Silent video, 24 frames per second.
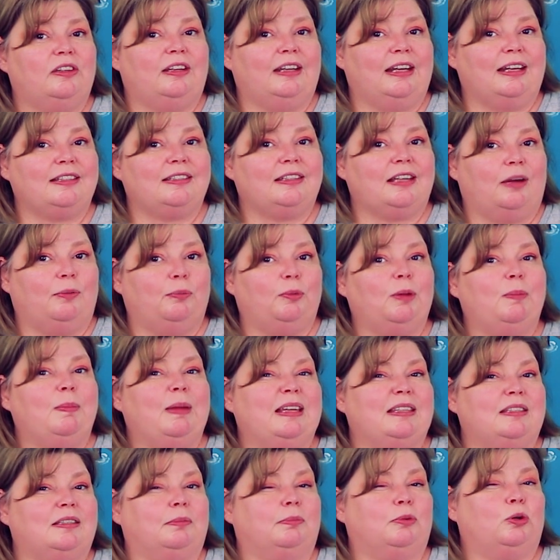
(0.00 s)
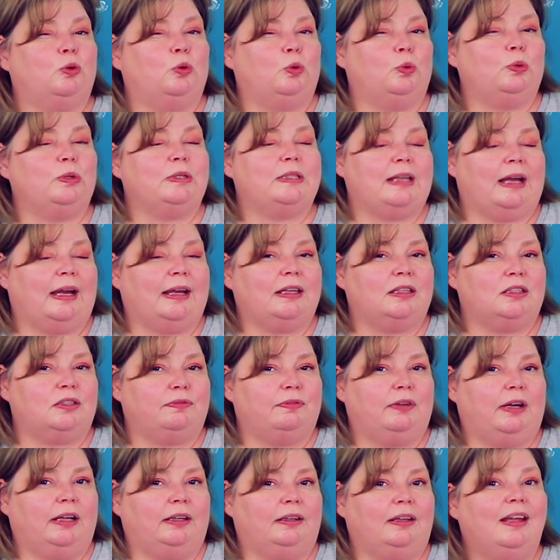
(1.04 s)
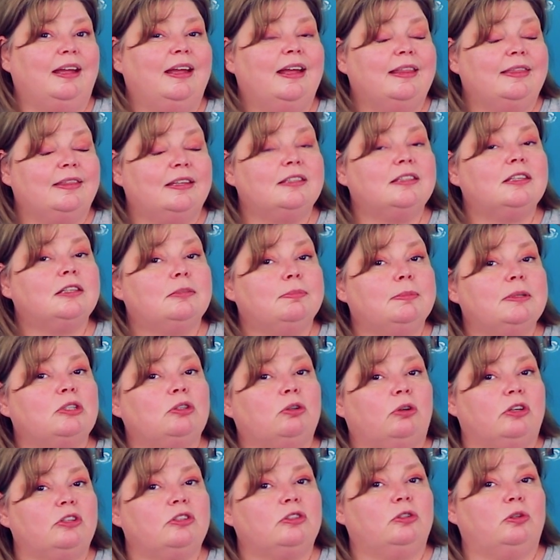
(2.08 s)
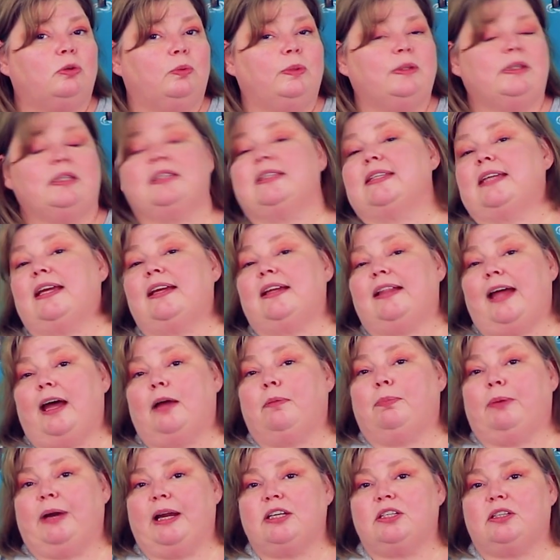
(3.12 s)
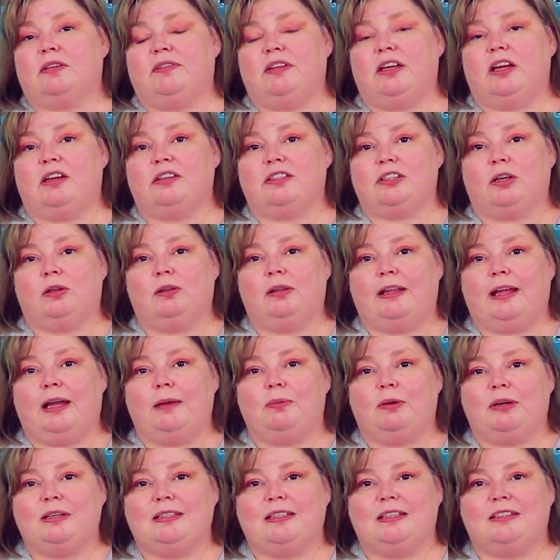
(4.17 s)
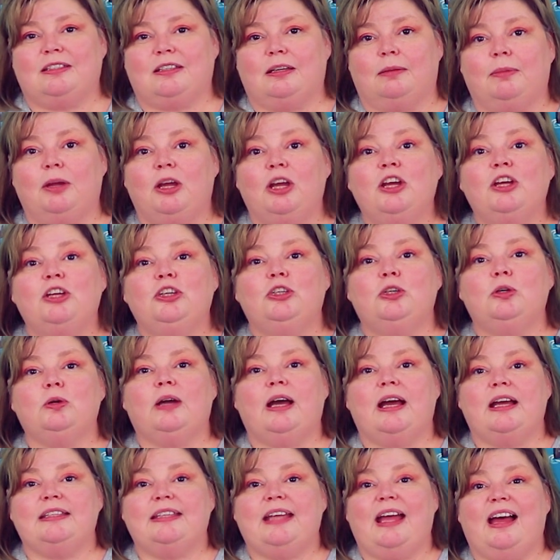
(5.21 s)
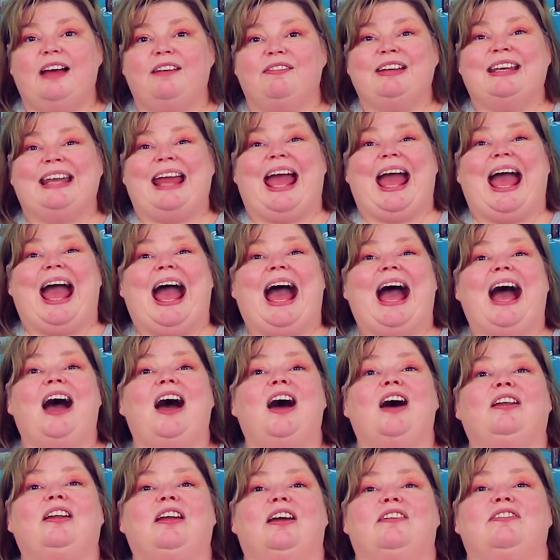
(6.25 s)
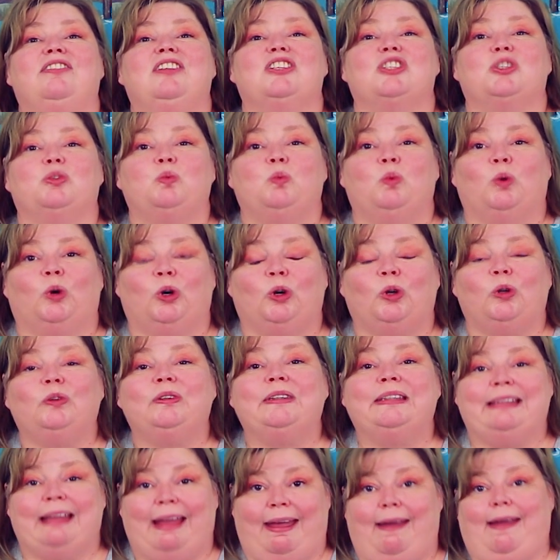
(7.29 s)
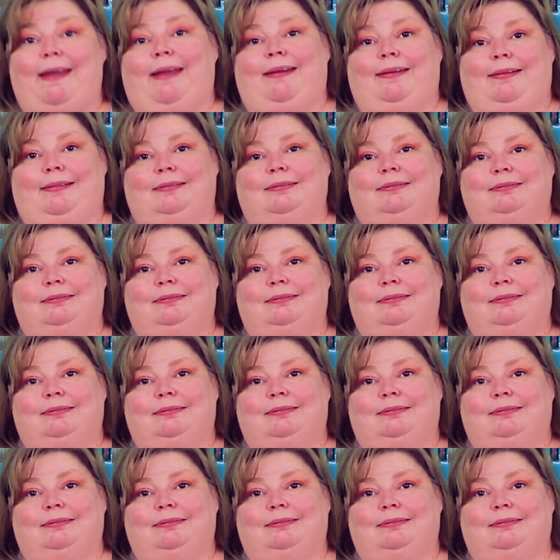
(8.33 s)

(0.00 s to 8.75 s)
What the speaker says: the next time we make some cool science fun. This is Miss Crystal with the St. Cloud branch of the Osceola Library System. You guys have an out of this world day.